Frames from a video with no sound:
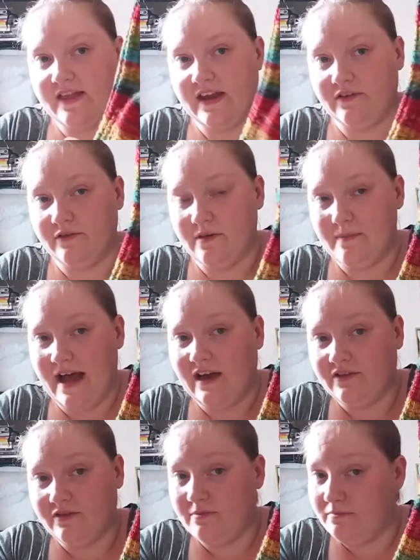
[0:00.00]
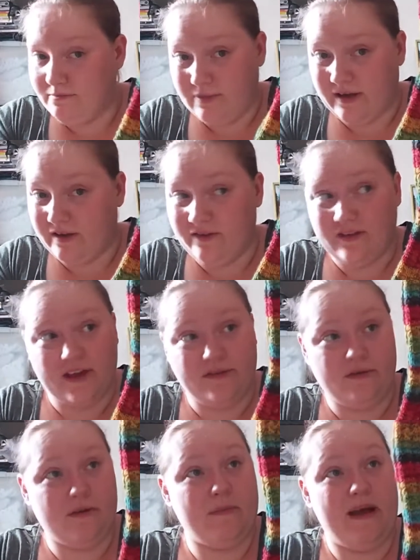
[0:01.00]
They do not match because I
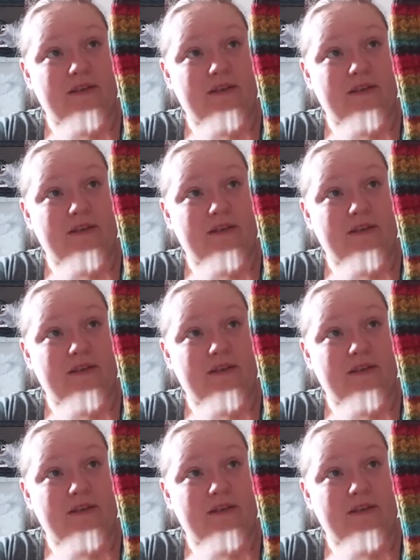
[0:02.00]
do not